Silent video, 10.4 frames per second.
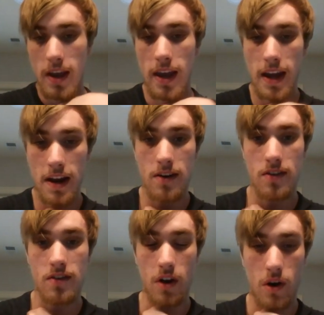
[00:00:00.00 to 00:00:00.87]
And
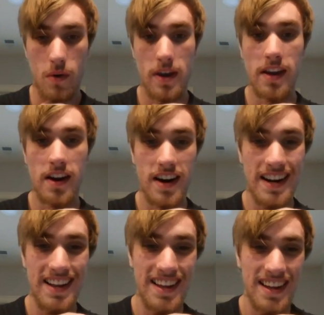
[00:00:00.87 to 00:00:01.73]
so
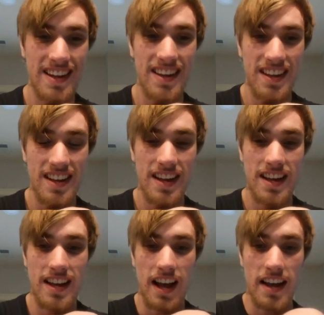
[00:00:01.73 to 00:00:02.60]
here,
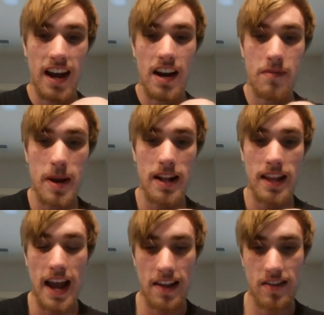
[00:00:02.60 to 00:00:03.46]
I kind of made a
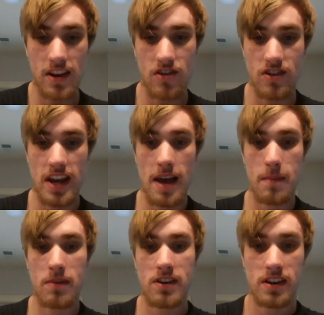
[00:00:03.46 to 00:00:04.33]
last-ditch
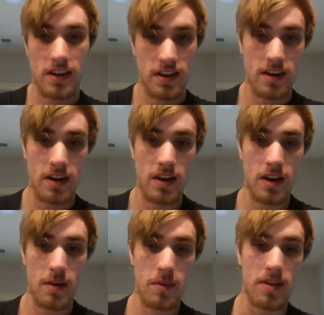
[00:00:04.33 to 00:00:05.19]
attempt,
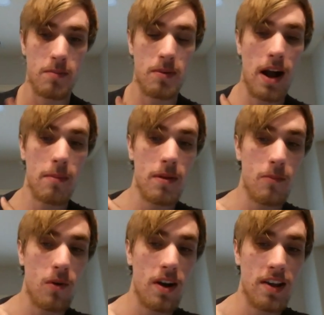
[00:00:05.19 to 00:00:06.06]
but the
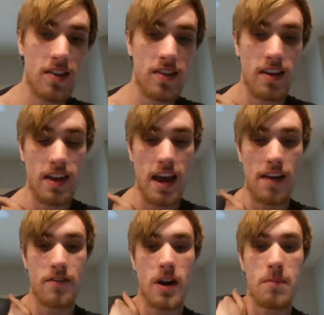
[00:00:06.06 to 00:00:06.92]
problem was,
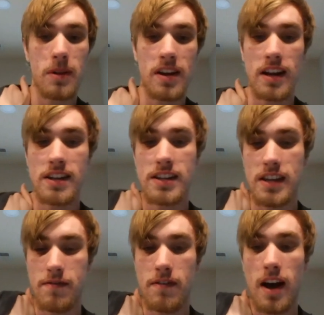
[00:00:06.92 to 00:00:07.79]
after I play knight to
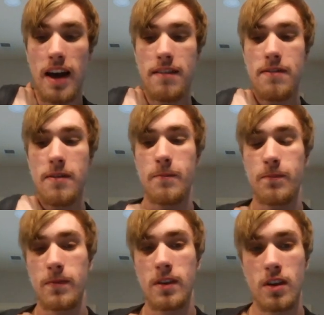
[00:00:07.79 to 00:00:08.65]
e5,
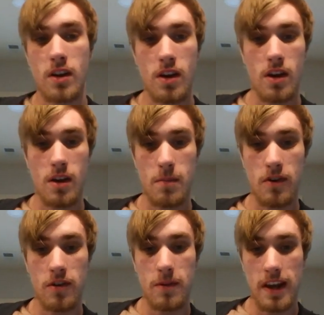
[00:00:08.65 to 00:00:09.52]

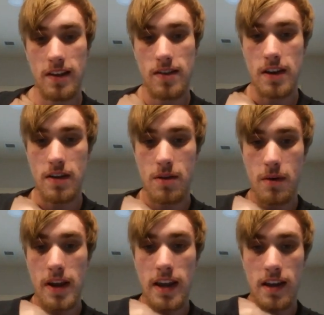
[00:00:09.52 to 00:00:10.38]
bishop takes
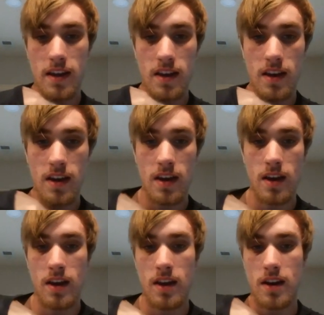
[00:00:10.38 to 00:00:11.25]
d3,
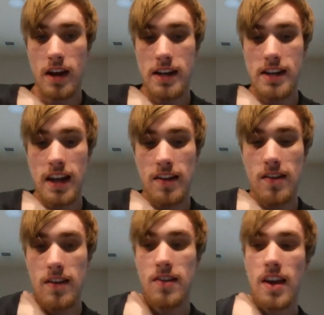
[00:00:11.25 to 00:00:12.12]
knight takes
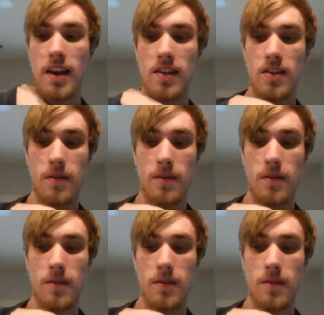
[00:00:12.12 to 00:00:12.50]
c6.